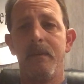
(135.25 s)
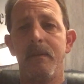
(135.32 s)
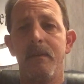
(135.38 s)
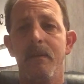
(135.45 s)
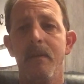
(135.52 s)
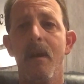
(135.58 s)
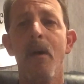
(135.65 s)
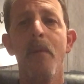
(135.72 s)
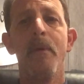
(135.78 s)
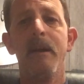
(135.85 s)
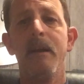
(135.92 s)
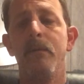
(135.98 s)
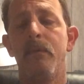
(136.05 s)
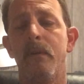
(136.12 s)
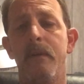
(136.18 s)

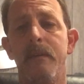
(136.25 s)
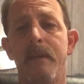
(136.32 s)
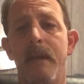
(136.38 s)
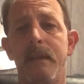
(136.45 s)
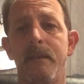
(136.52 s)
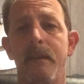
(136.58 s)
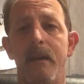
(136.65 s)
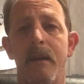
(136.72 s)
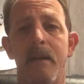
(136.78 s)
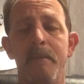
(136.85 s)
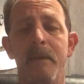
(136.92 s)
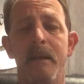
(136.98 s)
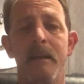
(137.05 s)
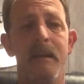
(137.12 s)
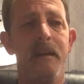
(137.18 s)
nobody wanted that thing. I
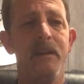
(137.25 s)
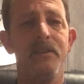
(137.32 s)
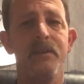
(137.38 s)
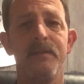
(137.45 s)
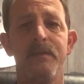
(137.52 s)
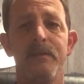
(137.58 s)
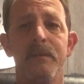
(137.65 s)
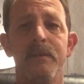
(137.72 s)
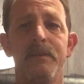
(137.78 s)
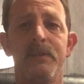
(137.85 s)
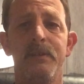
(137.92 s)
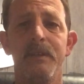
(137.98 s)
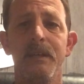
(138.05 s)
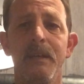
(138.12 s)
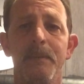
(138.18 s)
mean, it just looked
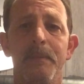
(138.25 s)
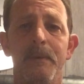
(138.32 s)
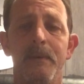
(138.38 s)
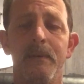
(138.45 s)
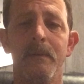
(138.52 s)
cheap.